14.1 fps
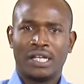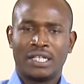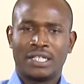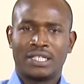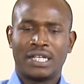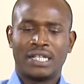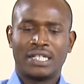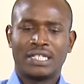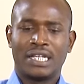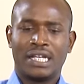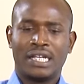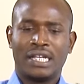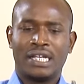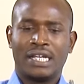since
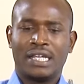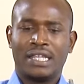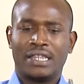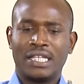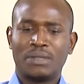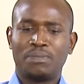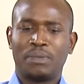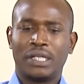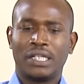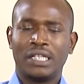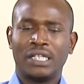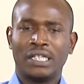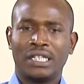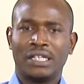this
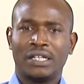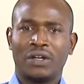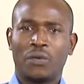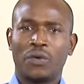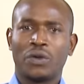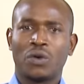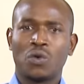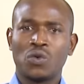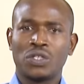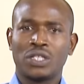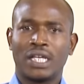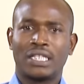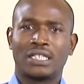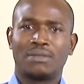pin will lose
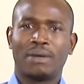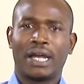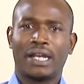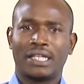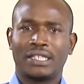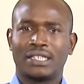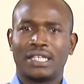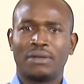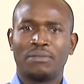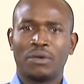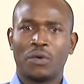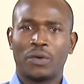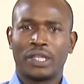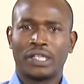its magnetism
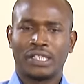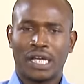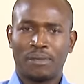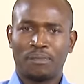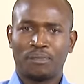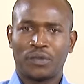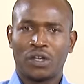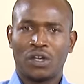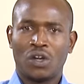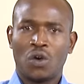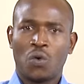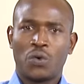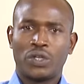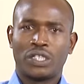with time,
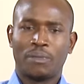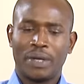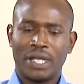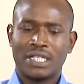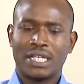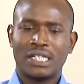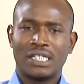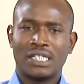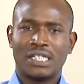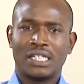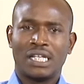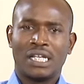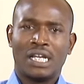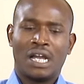which means that
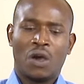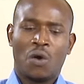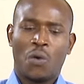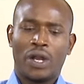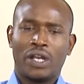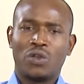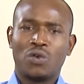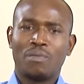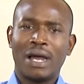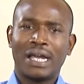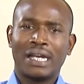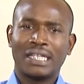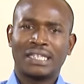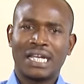when you
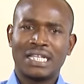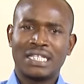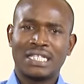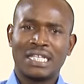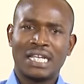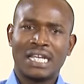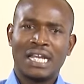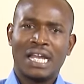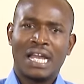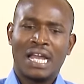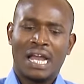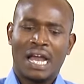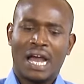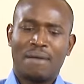magnetize
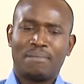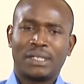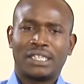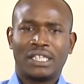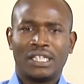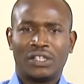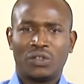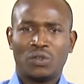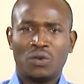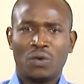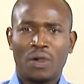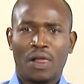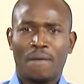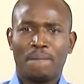a material
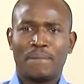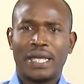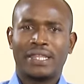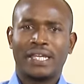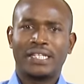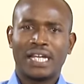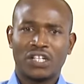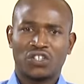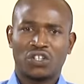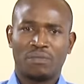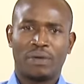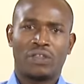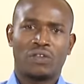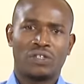by the
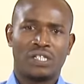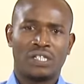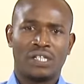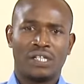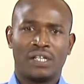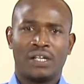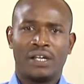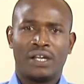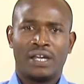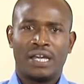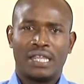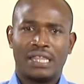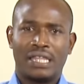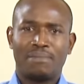induction method,
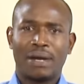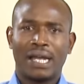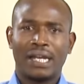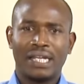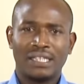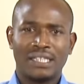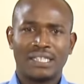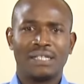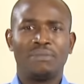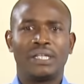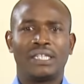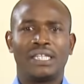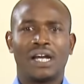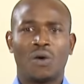the magnetism
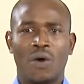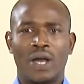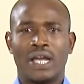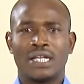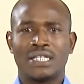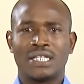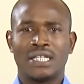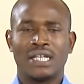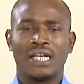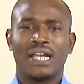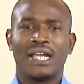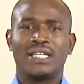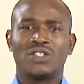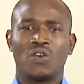it acquires
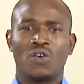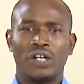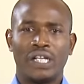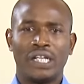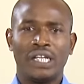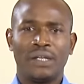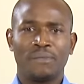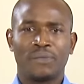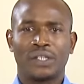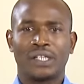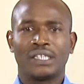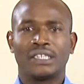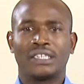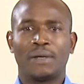is only
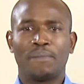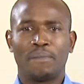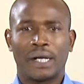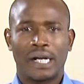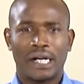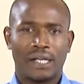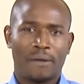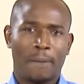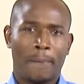temporary.